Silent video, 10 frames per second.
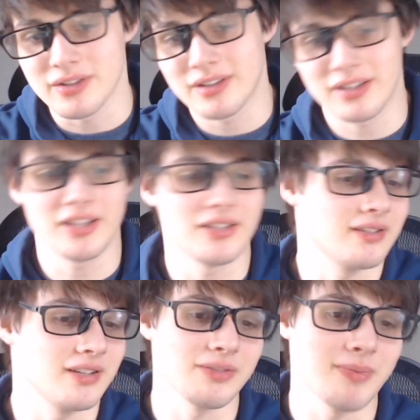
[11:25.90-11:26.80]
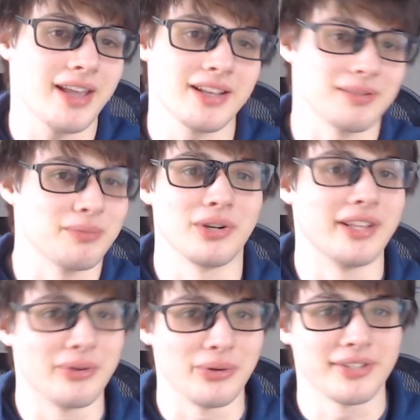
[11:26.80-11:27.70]
he's making some
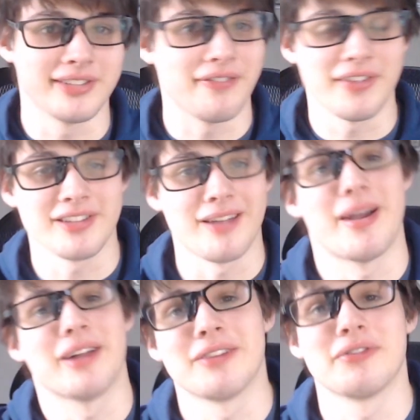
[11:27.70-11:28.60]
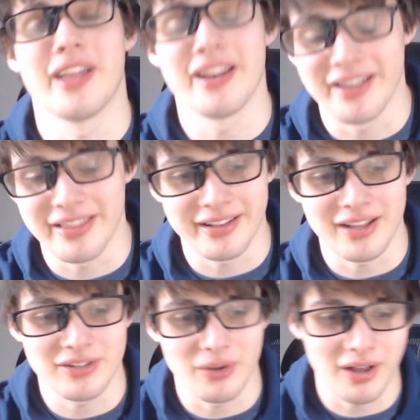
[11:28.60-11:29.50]
really cool stuff that's not Minecraft related, and I think
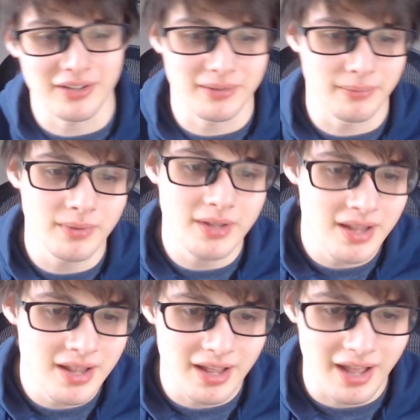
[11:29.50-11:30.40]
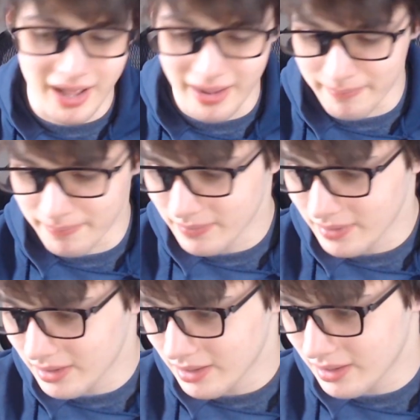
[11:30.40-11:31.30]
that's so awesome. And
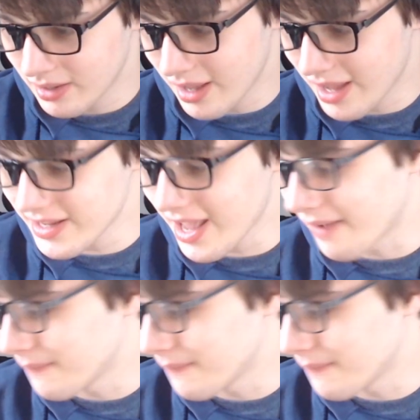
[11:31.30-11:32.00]
yeah,